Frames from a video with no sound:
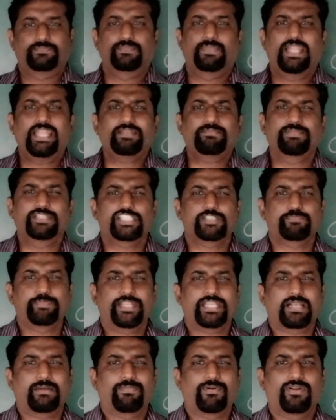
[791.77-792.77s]
let me
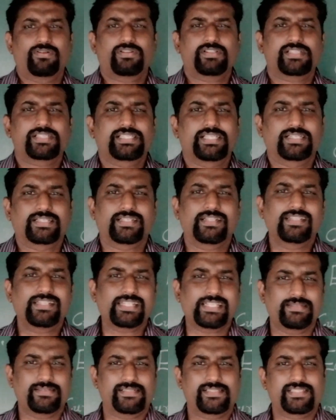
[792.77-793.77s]
speak about certain
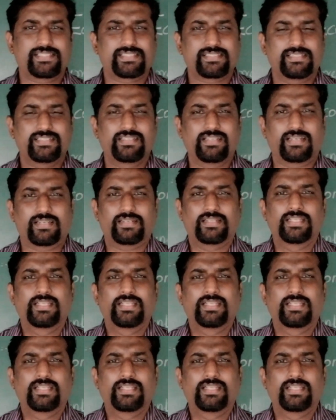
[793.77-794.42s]
things here.